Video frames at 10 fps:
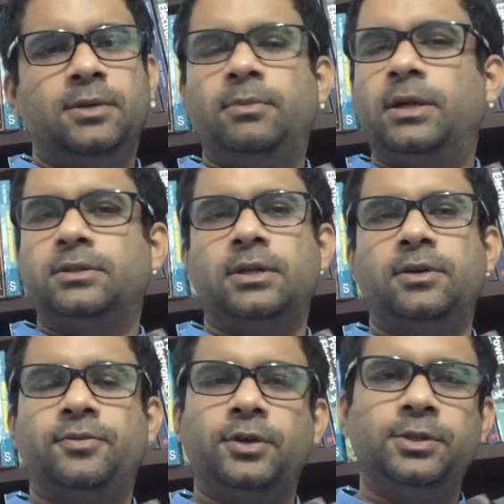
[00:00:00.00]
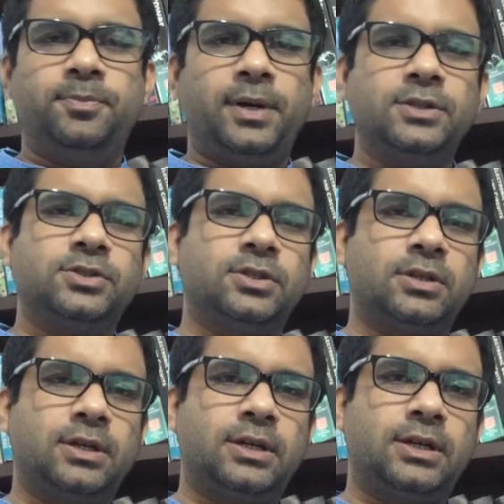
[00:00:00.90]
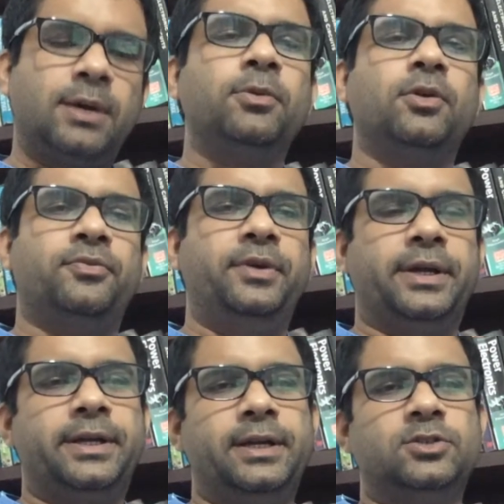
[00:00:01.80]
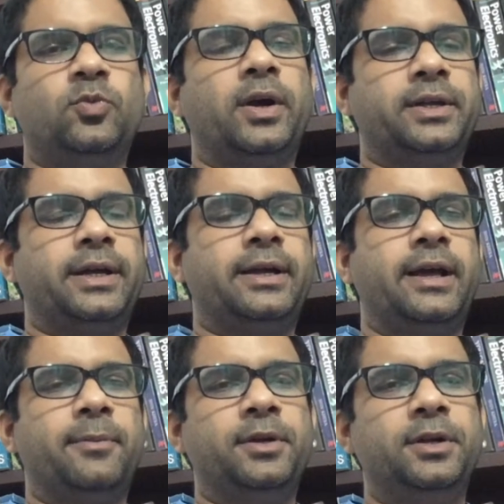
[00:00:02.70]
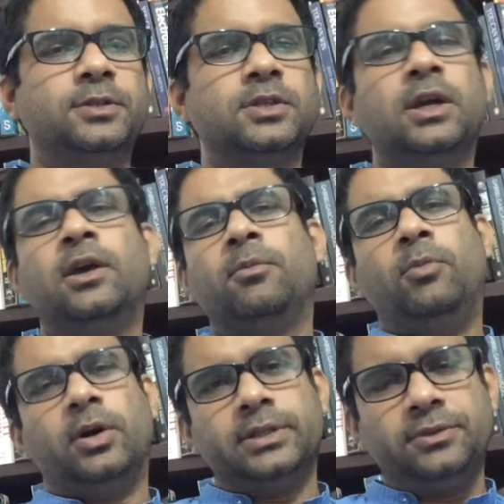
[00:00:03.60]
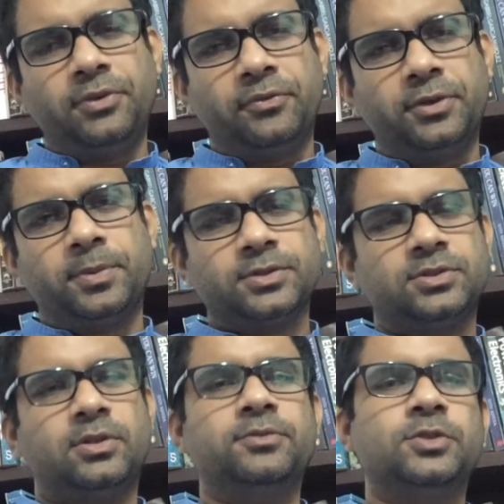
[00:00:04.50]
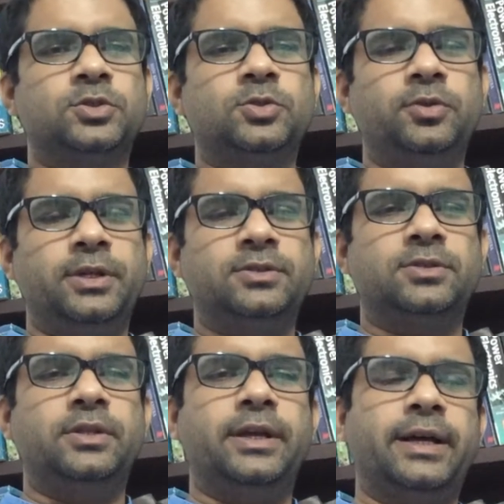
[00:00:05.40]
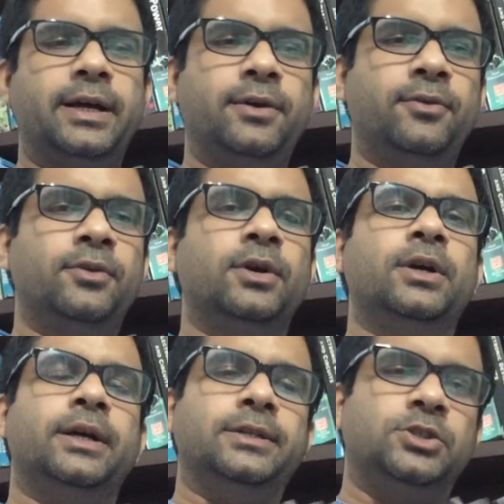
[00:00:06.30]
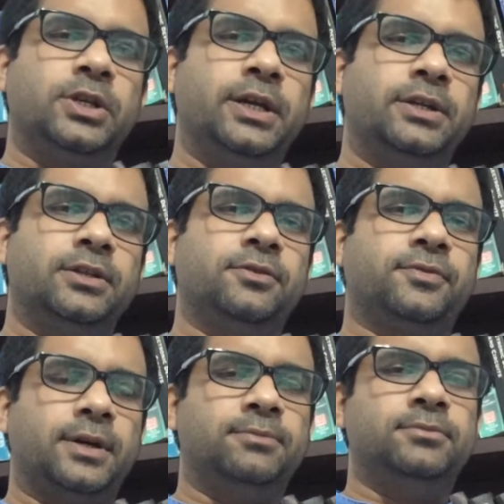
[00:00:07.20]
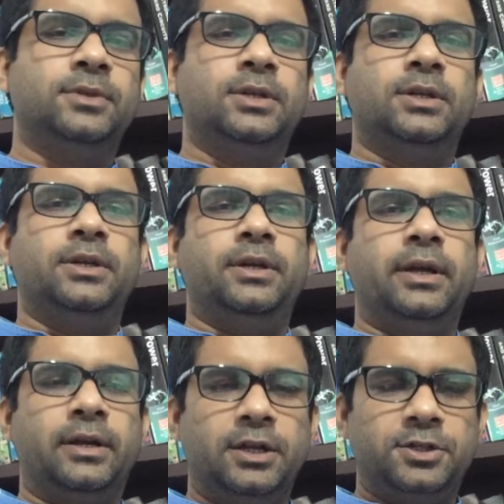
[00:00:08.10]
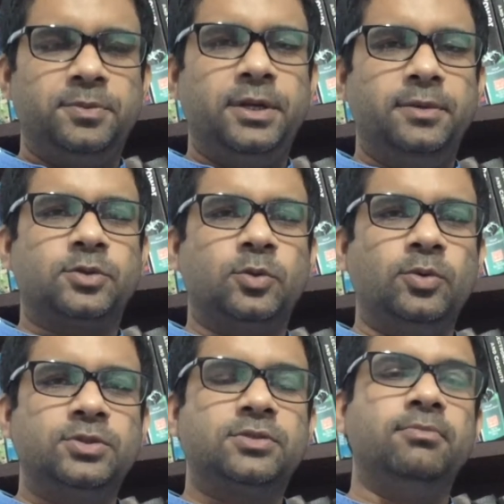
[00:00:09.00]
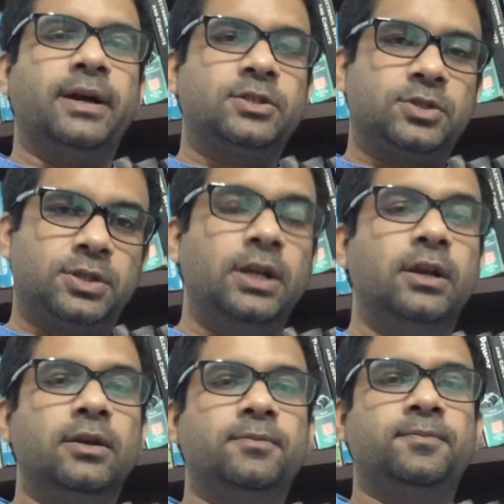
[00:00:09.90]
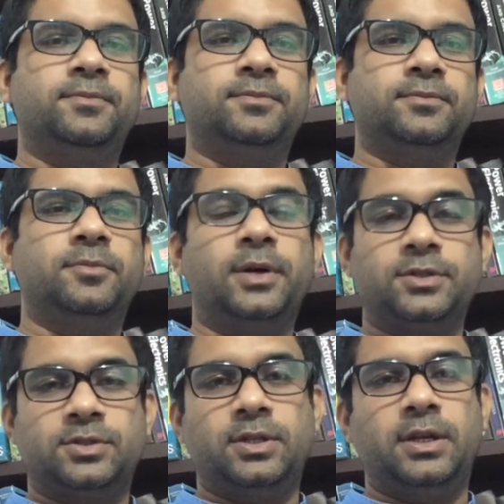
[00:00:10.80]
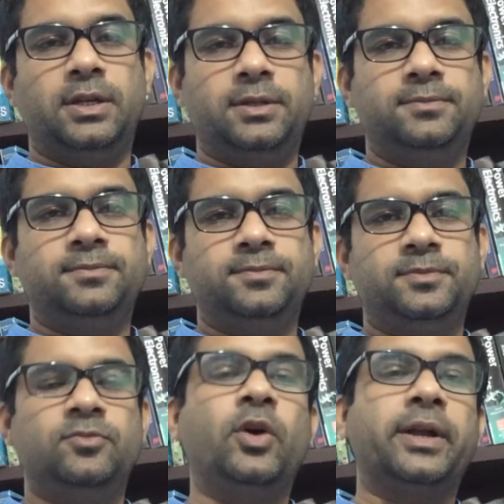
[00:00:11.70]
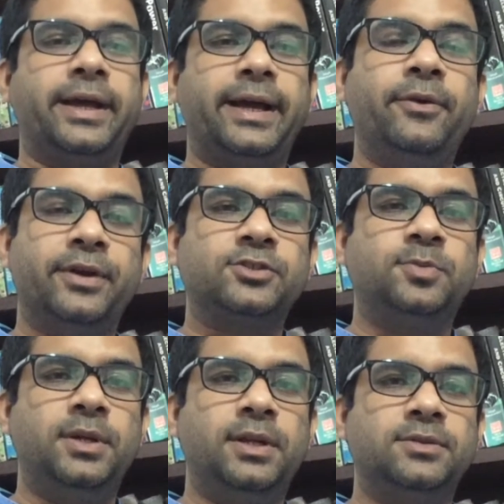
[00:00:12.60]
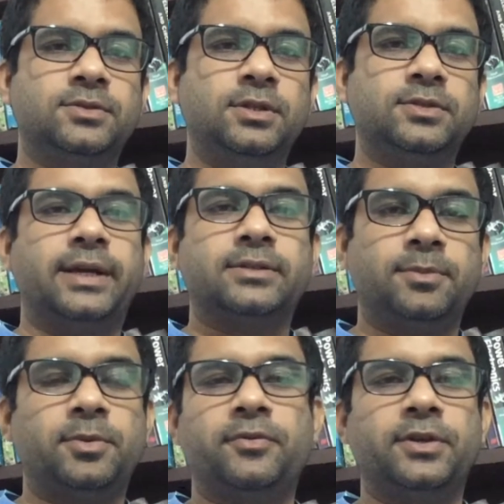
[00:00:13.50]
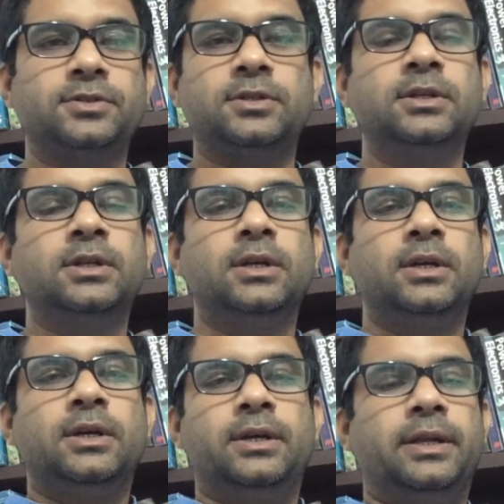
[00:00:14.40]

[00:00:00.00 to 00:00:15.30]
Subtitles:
But for the past couple of decades, what had happened is more than 50% of the students, they have educated from English medium schools, but still, personally, what I have experienced is as a professor in